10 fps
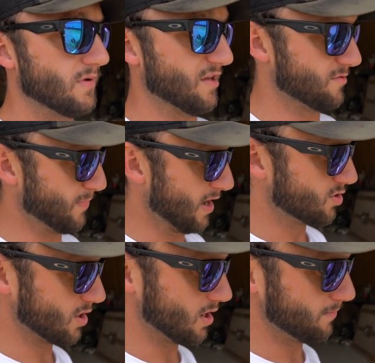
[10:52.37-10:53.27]

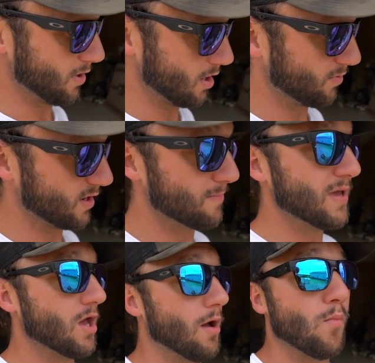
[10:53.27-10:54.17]
especially on public,
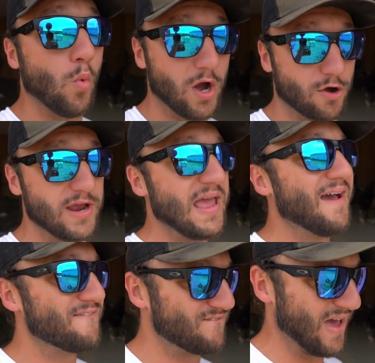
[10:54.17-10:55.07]
become weary
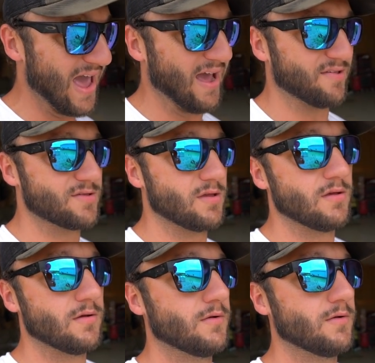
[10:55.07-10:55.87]
fast.